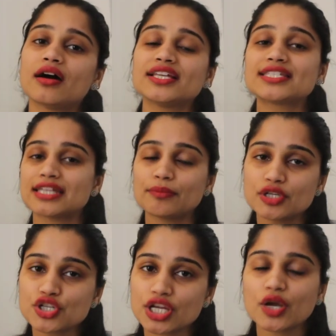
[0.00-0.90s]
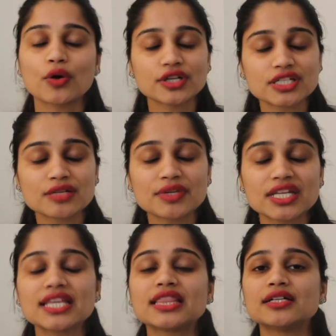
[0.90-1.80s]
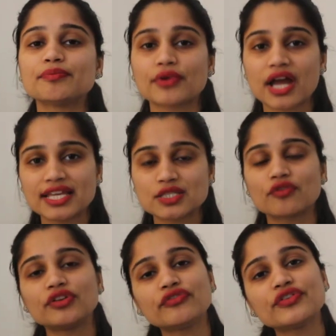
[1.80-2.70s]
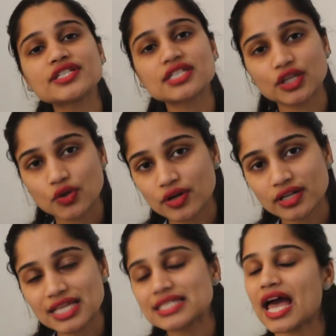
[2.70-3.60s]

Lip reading: establishing or determining the price of different securities